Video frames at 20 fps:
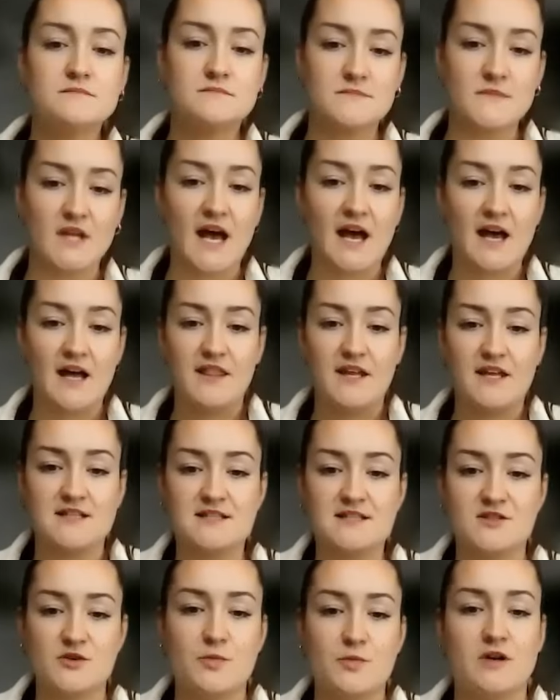Yeah, that's
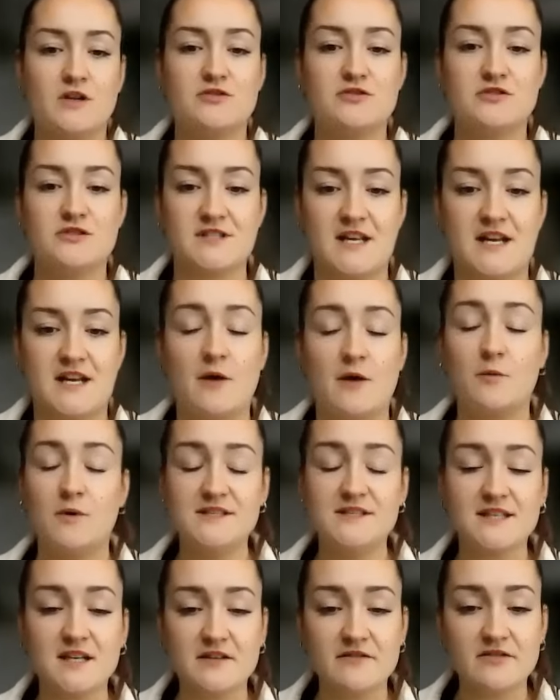super interesting. I
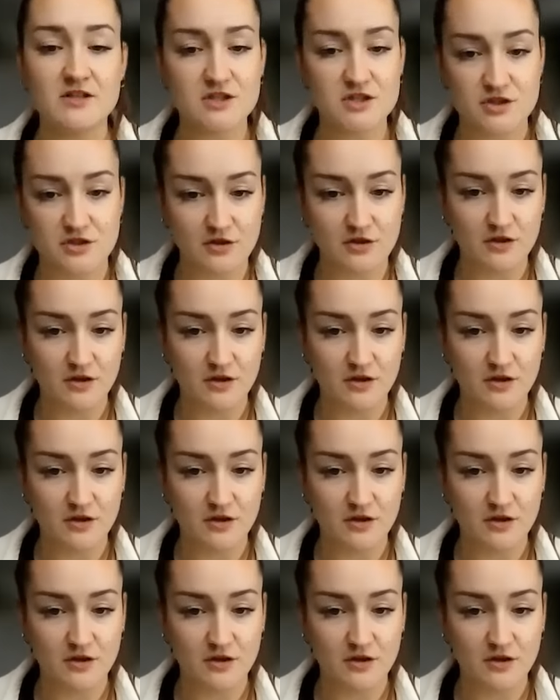wasn't even sure,